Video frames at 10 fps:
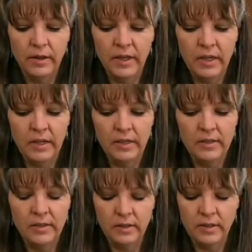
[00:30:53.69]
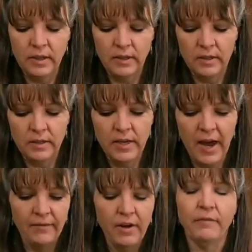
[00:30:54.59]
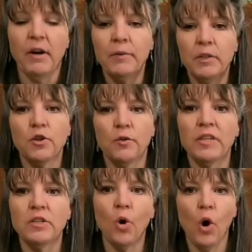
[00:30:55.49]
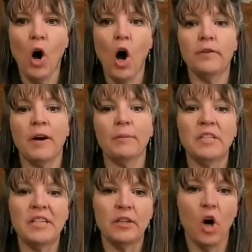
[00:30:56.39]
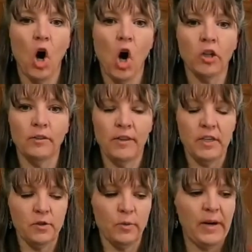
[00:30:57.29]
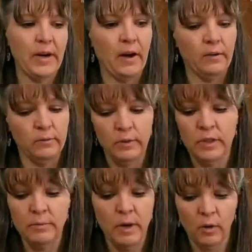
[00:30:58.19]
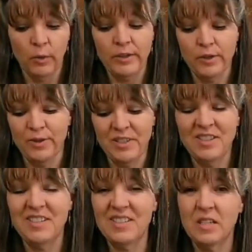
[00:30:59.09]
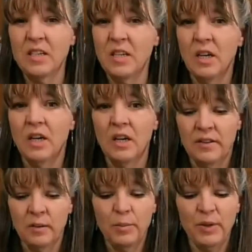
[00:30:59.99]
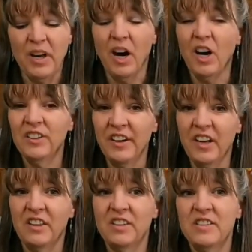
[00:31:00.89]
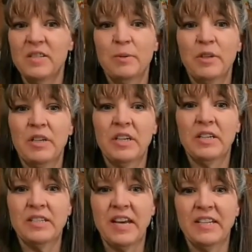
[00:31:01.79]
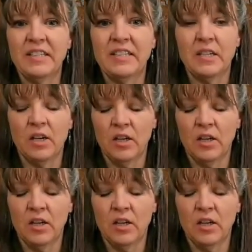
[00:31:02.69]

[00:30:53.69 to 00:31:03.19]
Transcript: these, let's see, this is half, half. So this whole, if I were to eat all of these right now, which I'm not going to, because this is, they're pretty hardy. This is pretty dense